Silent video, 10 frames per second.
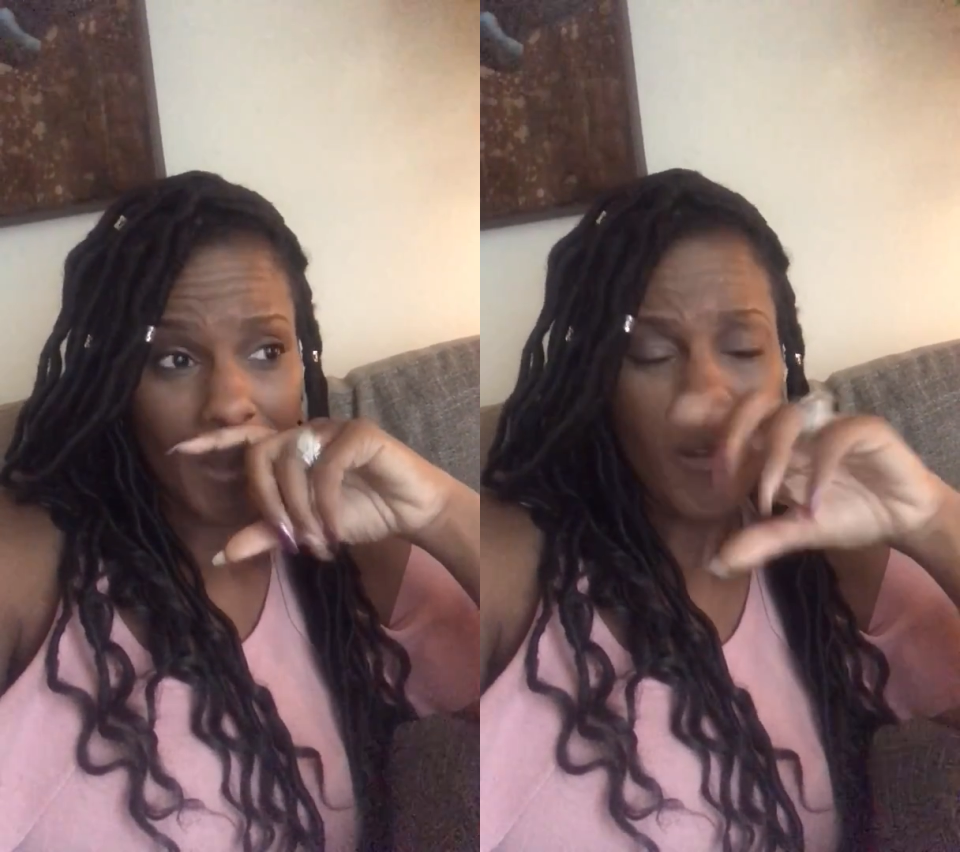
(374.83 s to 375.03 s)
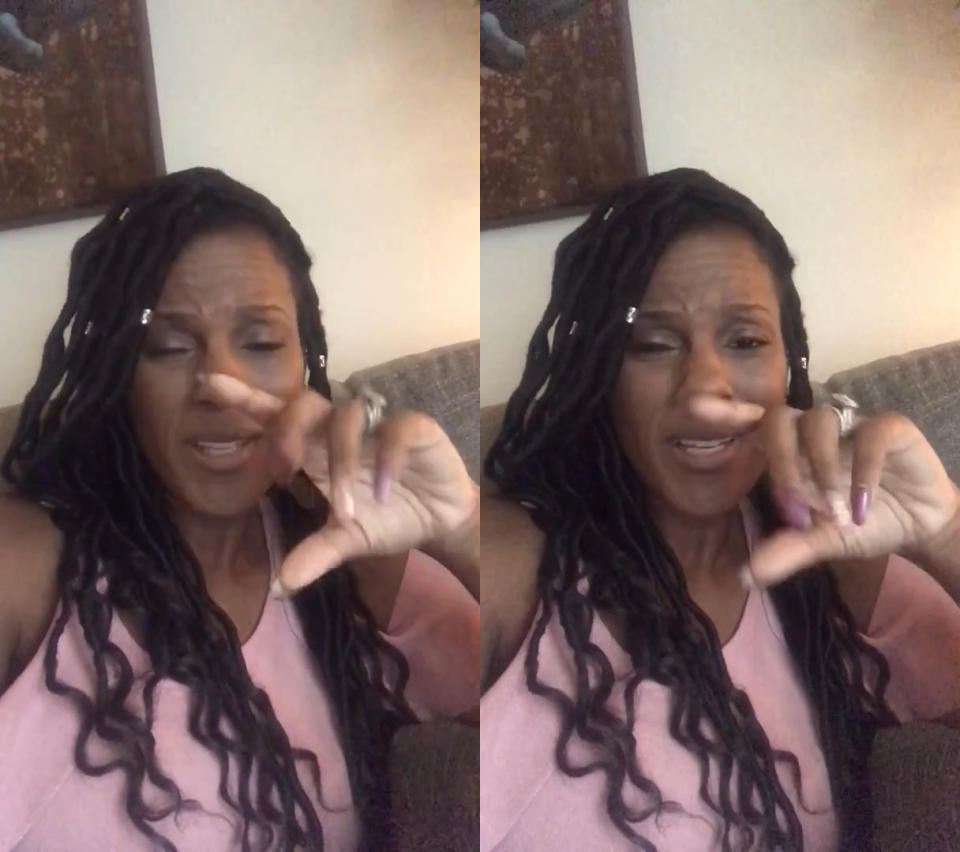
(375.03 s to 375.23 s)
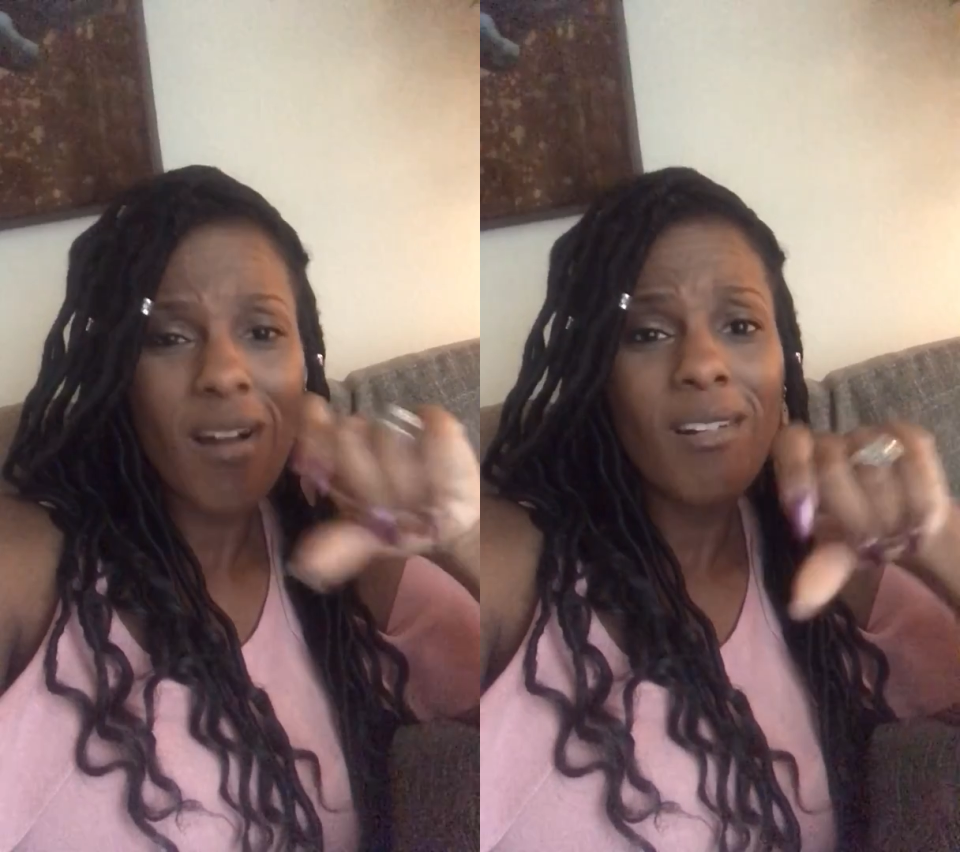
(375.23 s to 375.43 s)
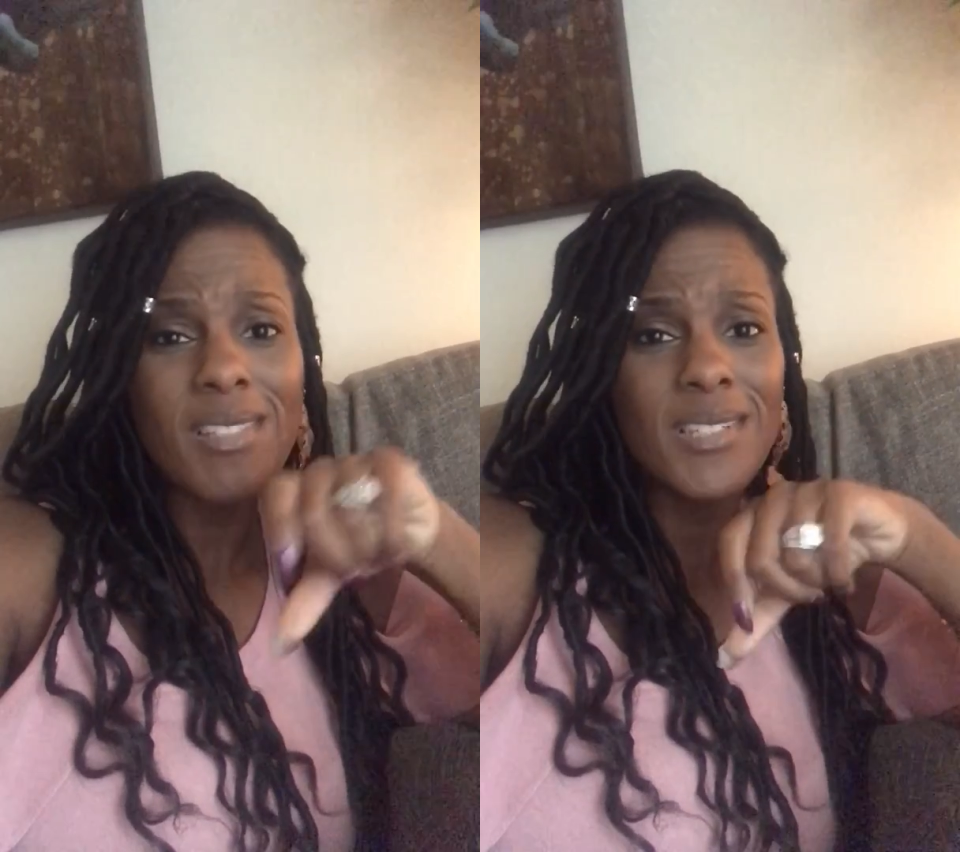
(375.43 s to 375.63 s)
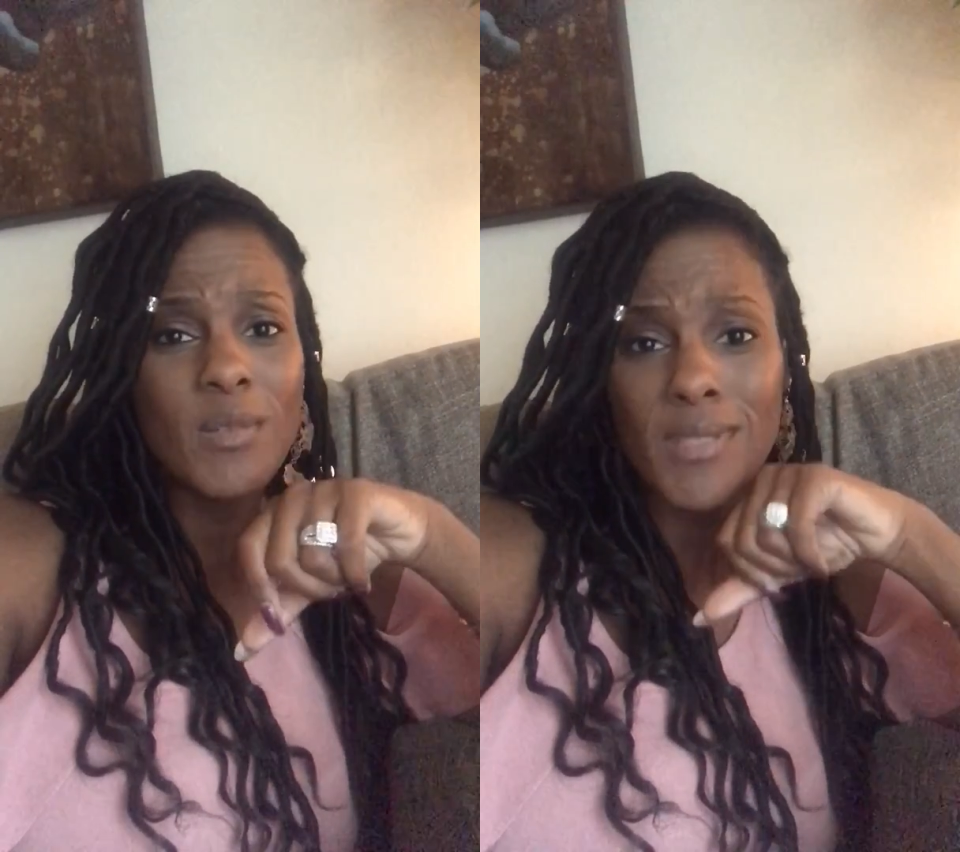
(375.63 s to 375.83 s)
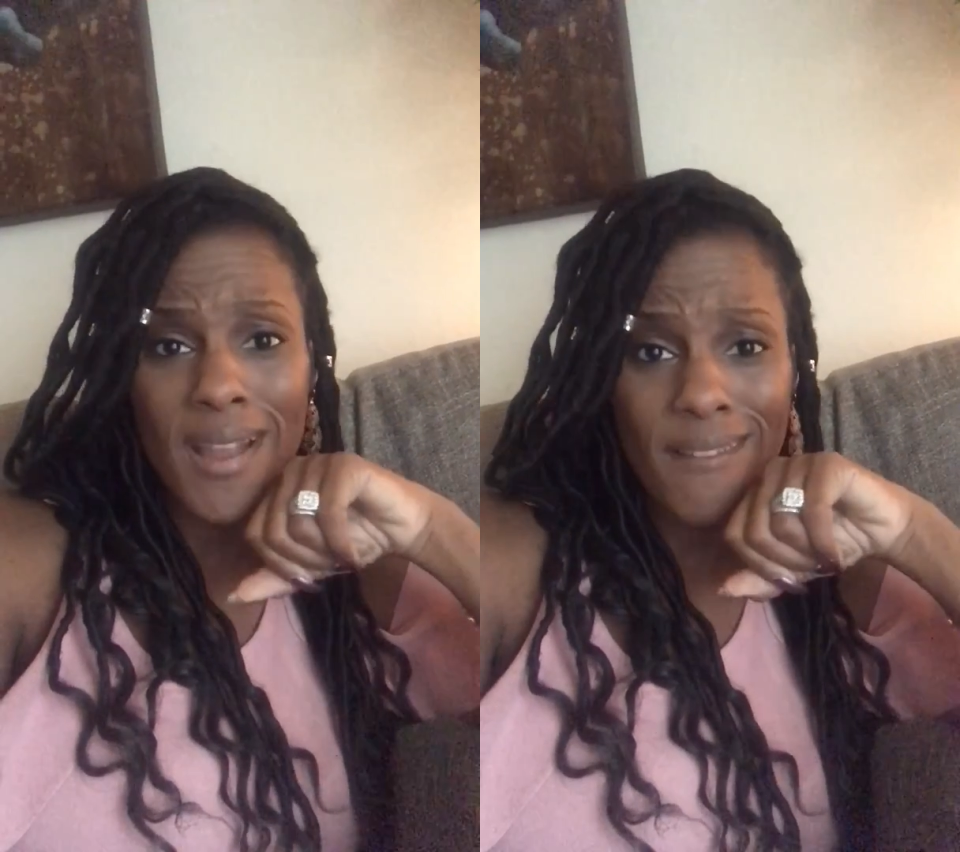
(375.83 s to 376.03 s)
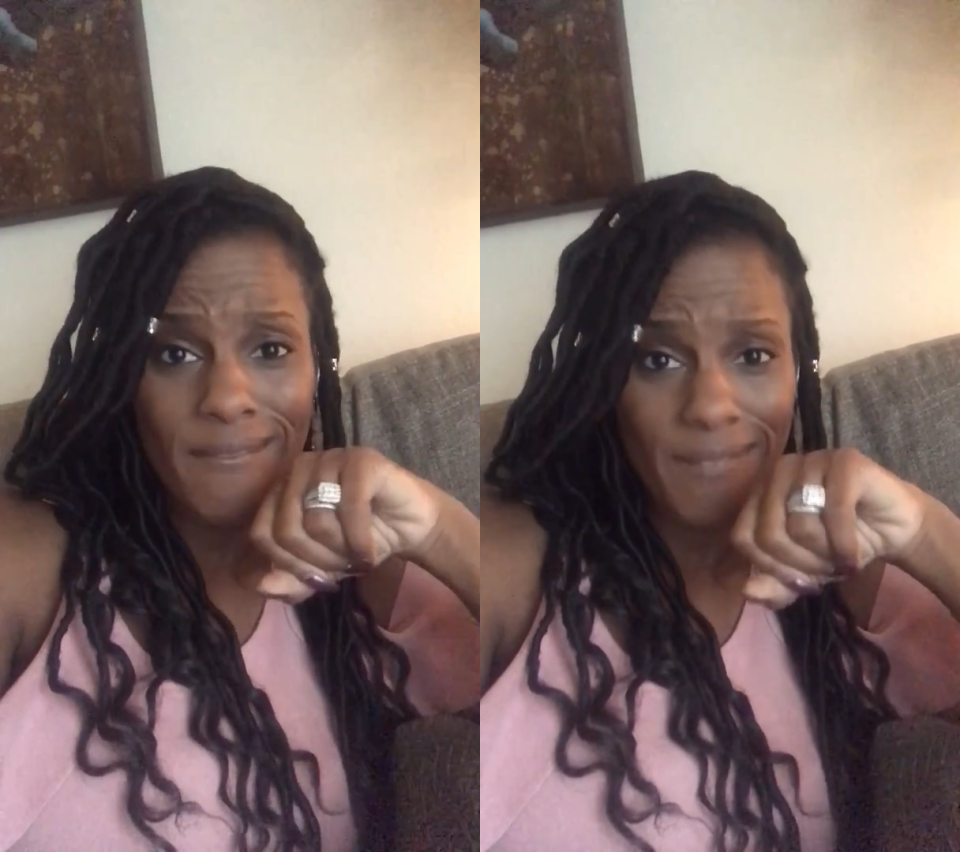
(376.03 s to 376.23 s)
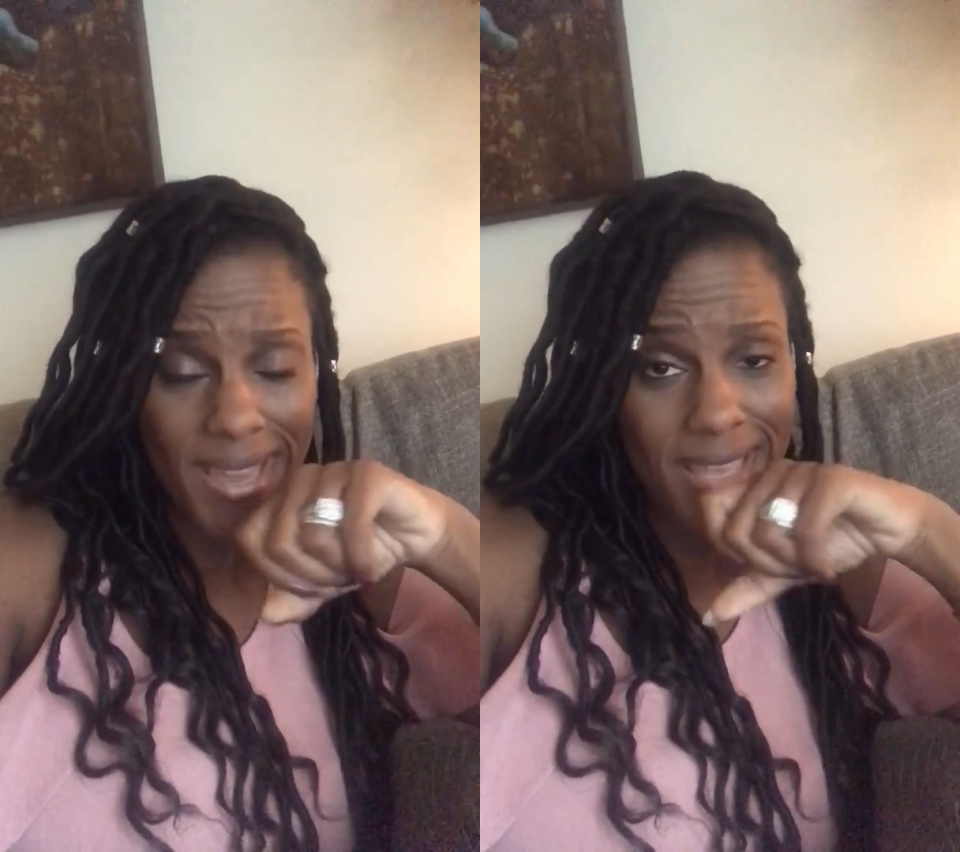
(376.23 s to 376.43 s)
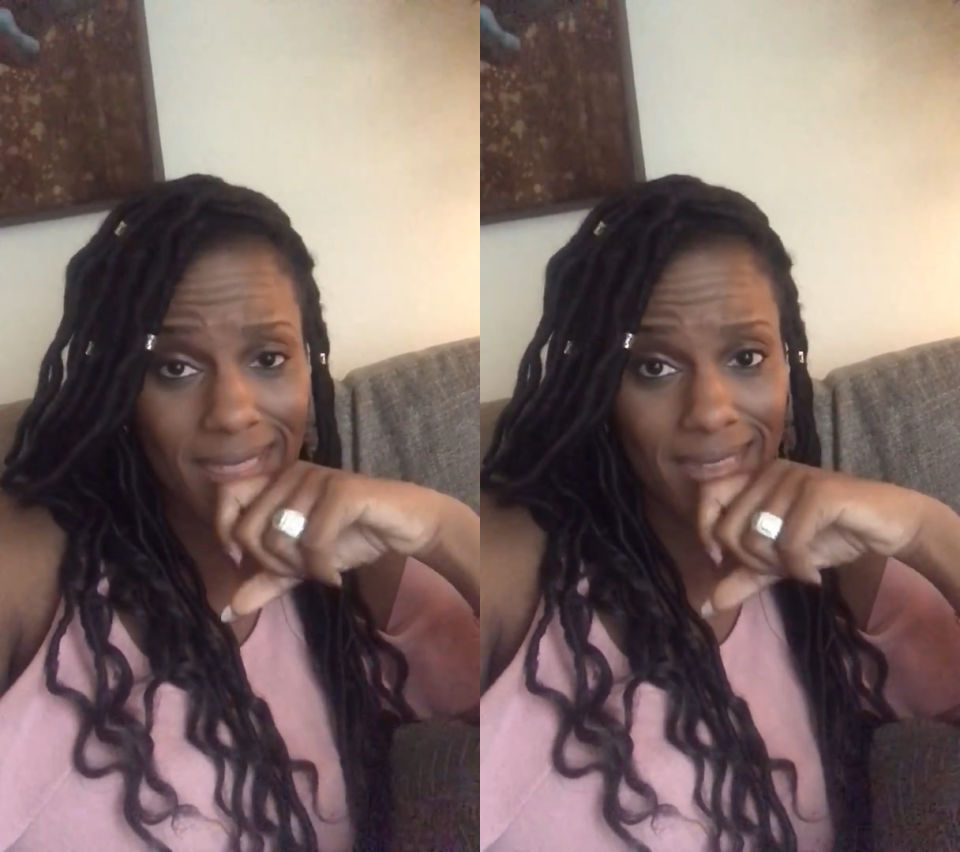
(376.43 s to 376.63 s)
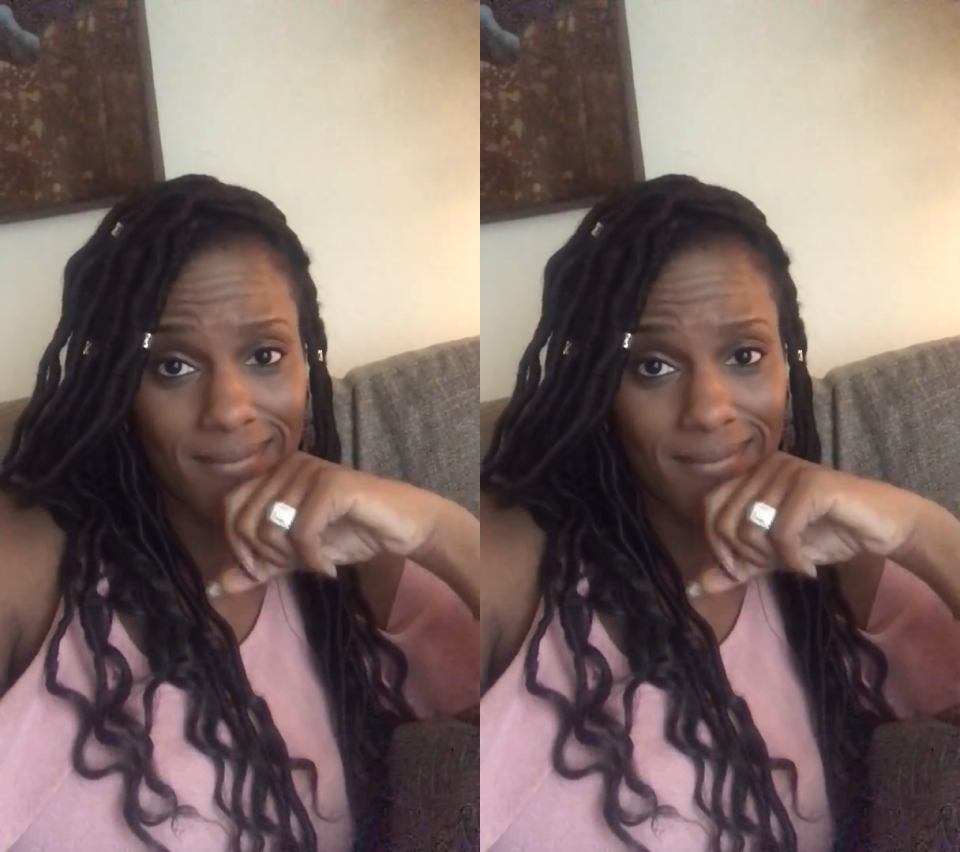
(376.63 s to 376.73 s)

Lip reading: All it cost us was our faith.